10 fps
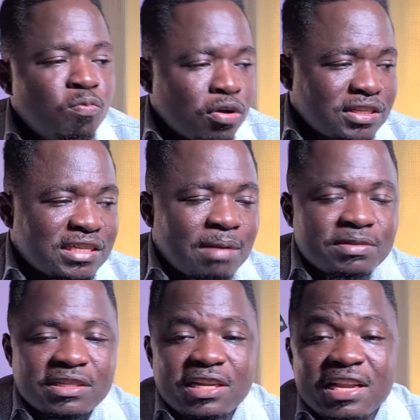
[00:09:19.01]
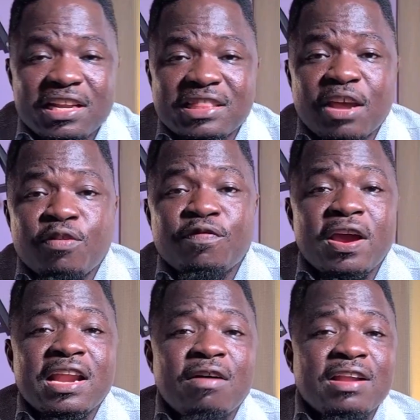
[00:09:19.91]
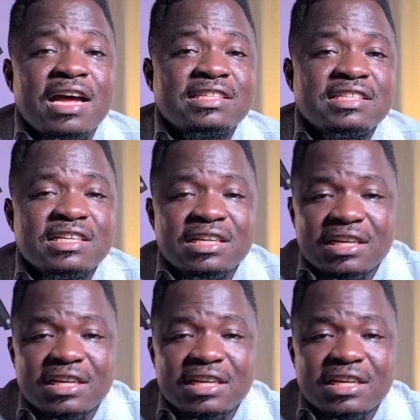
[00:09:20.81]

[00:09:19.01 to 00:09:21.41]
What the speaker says: bought something and later you find out that